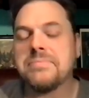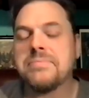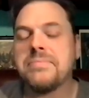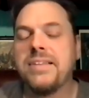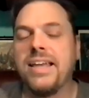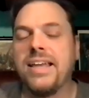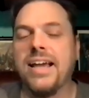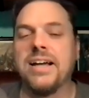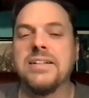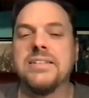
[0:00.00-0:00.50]

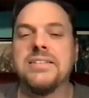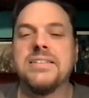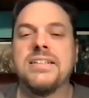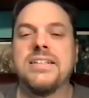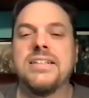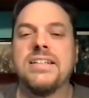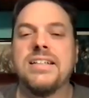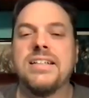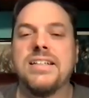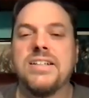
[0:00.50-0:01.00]
Yeah,
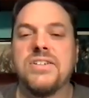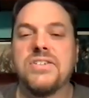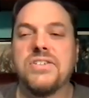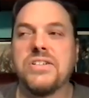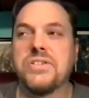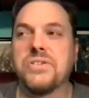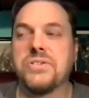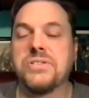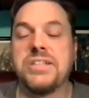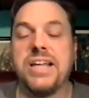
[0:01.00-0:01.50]
those
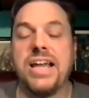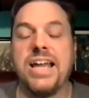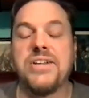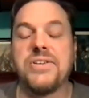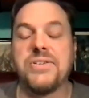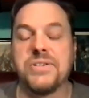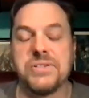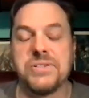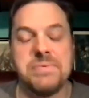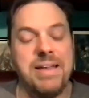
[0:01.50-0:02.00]
things are
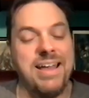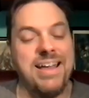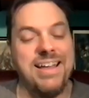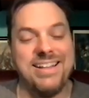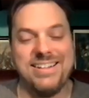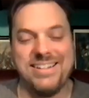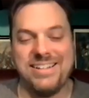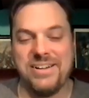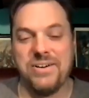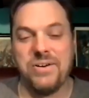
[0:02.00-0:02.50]
dangerous, man.
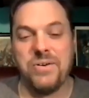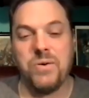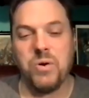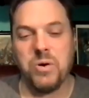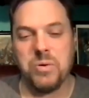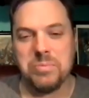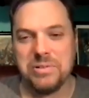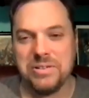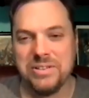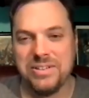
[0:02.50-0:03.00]
They're horrible.